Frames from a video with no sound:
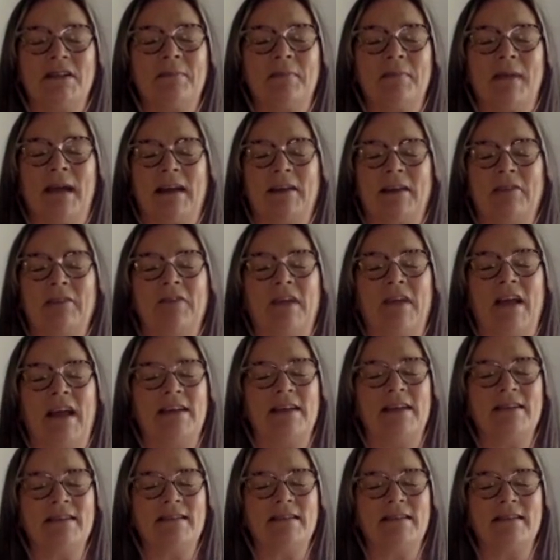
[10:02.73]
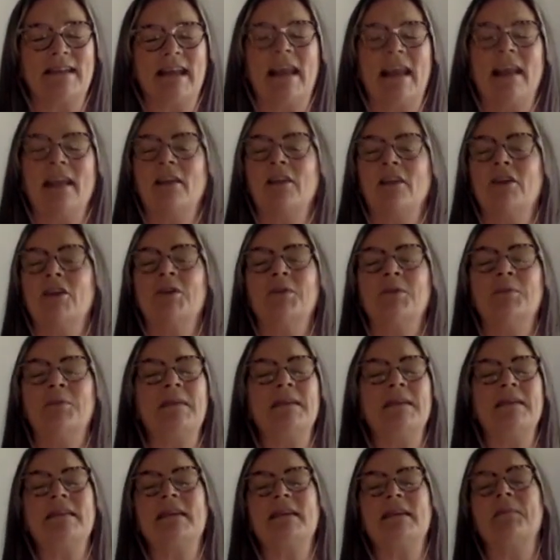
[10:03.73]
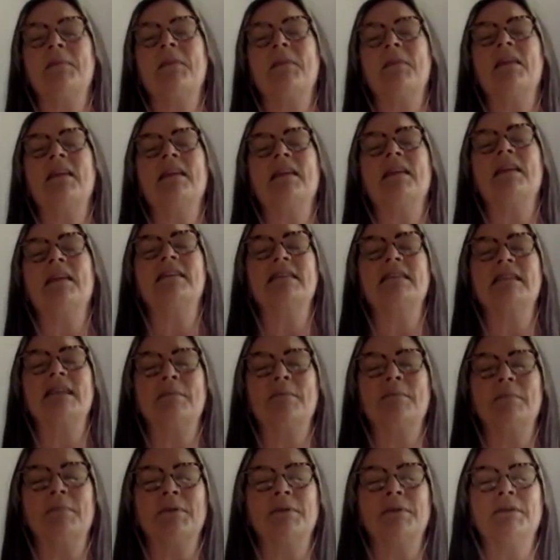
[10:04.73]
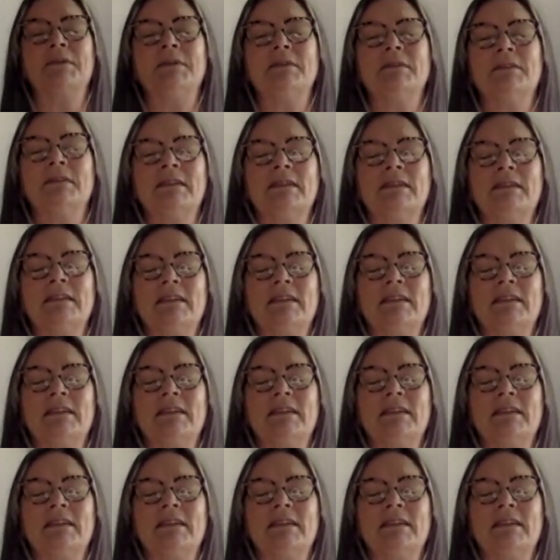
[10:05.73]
manifest. It could be something simple